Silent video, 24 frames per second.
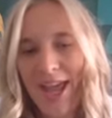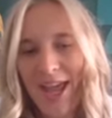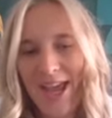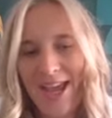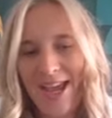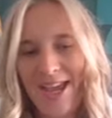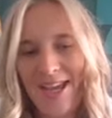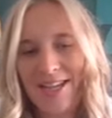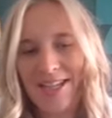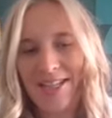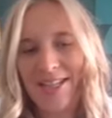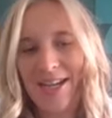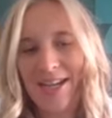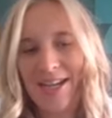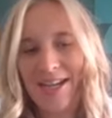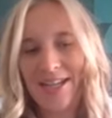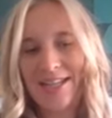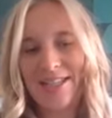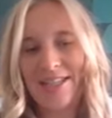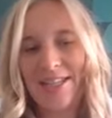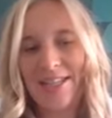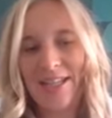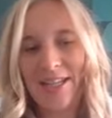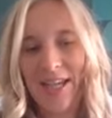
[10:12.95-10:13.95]
and I
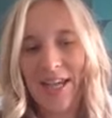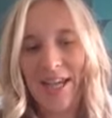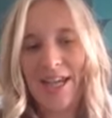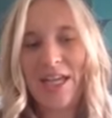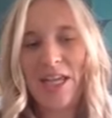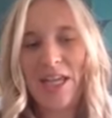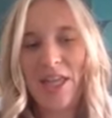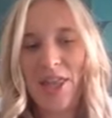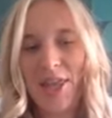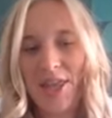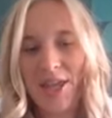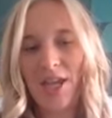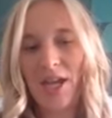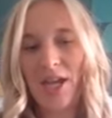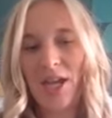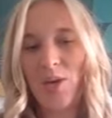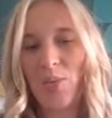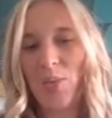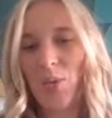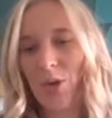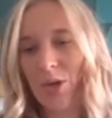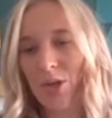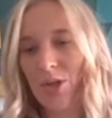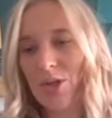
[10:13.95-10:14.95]
guess the key thing
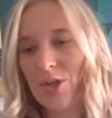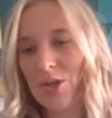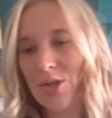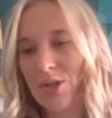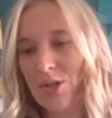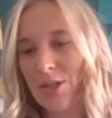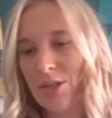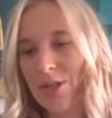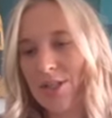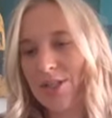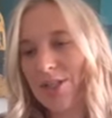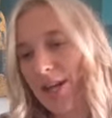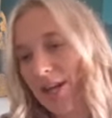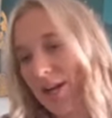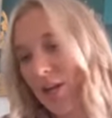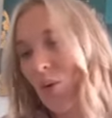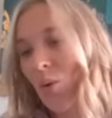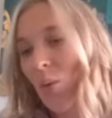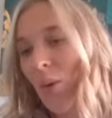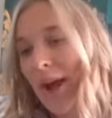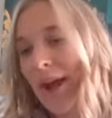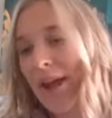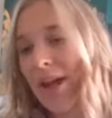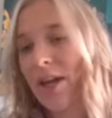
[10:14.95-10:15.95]
I wanted you to take
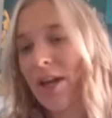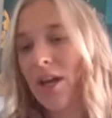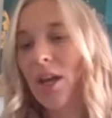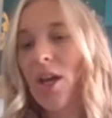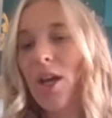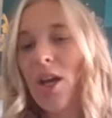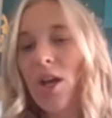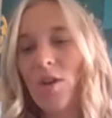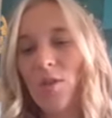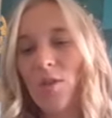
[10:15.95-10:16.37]
away